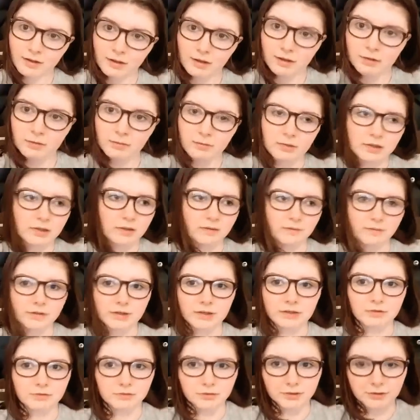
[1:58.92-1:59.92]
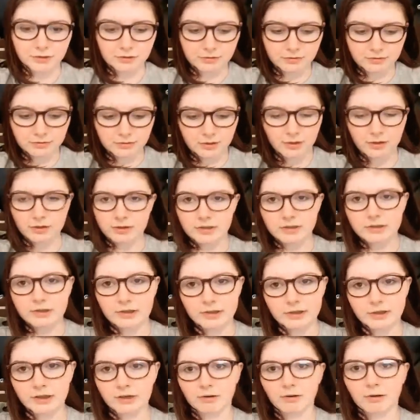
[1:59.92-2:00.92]
We love Video Show. Honestly,
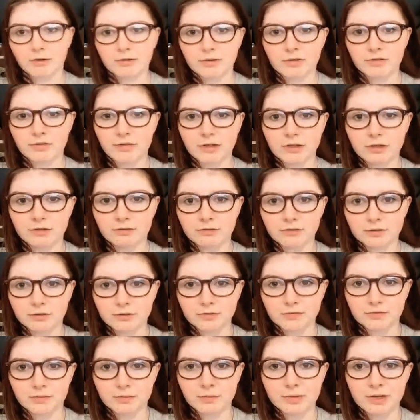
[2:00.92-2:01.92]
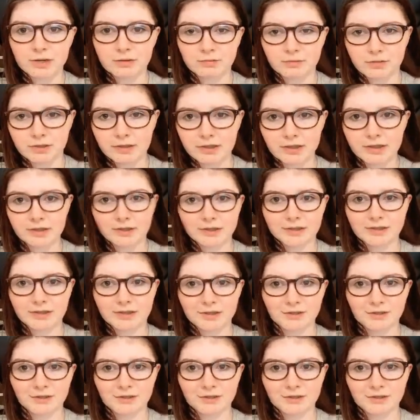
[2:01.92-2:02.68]
shout out to Video Show for being really easy to